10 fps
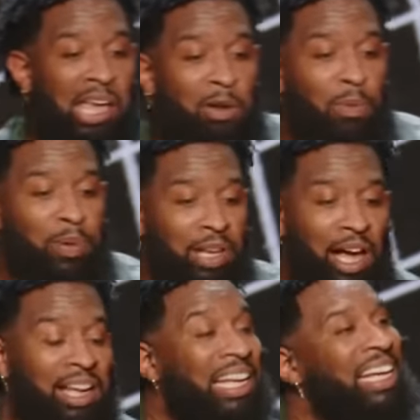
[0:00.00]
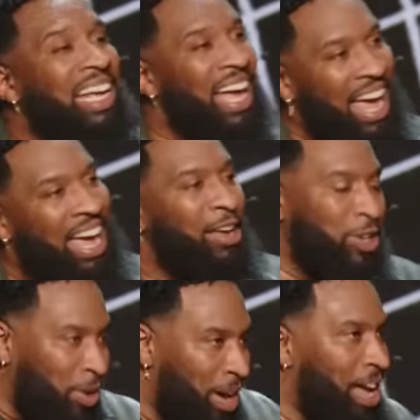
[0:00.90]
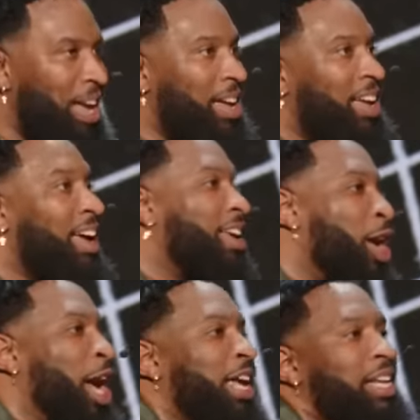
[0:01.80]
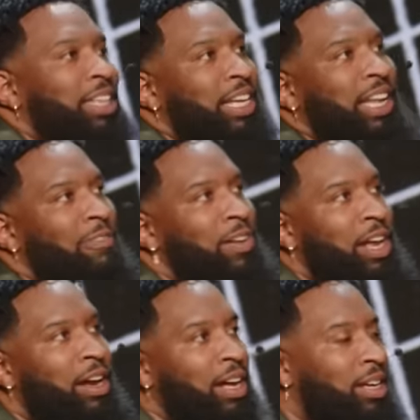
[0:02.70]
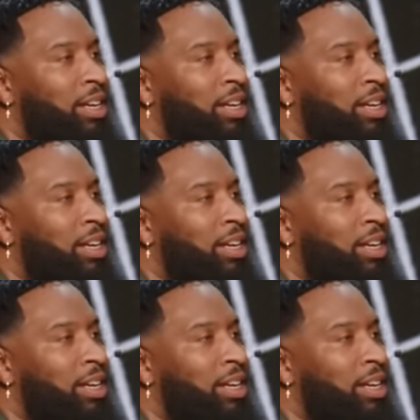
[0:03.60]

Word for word: he would be like, Hey, how you doing? Hey, y'all got anything left in there?